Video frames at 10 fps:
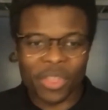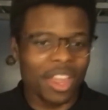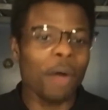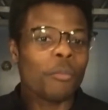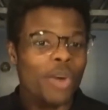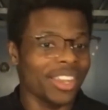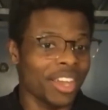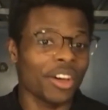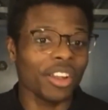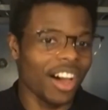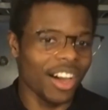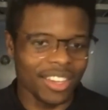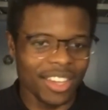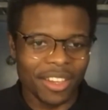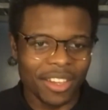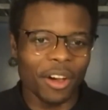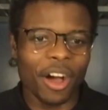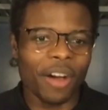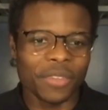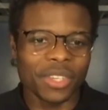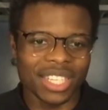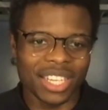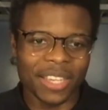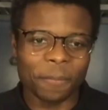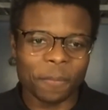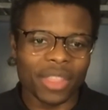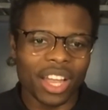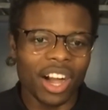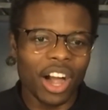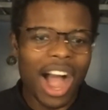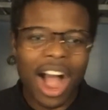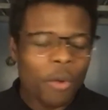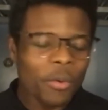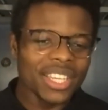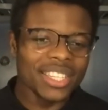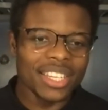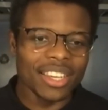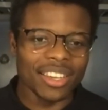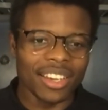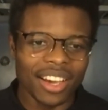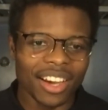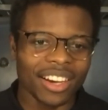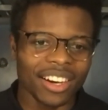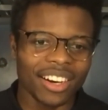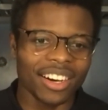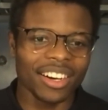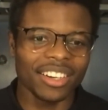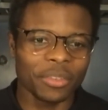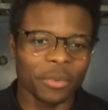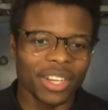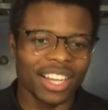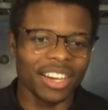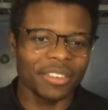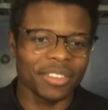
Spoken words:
Tom Welling a lot, obviously. How is he in real life?